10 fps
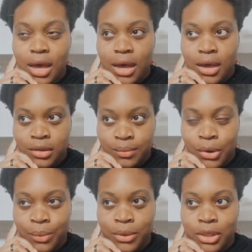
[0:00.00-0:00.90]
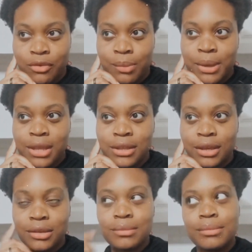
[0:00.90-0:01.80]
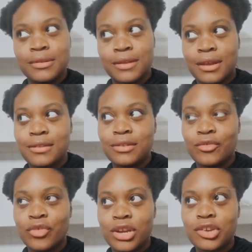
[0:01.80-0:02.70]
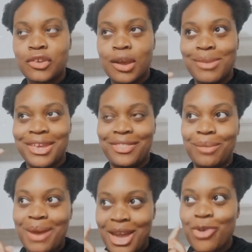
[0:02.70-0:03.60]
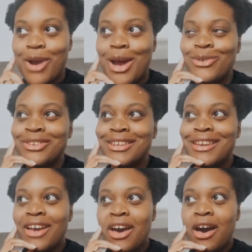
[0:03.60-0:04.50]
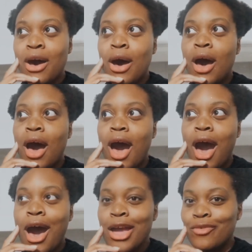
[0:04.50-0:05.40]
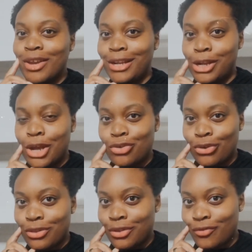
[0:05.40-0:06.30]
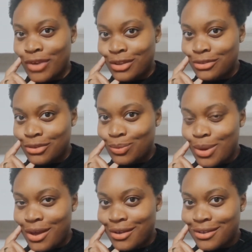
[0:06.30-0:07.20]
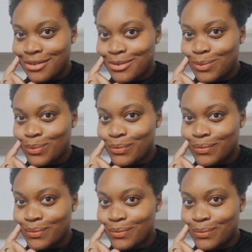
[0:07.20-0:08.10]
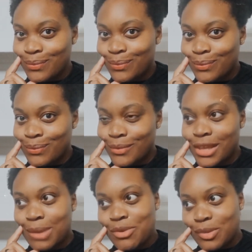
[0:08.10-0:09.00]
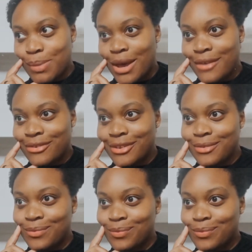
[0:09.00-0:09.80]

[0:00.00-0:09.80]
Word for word: Unpopular opinion, besides the fridge humming in the background, I really like Jonathan Franzen's works. Him as a person?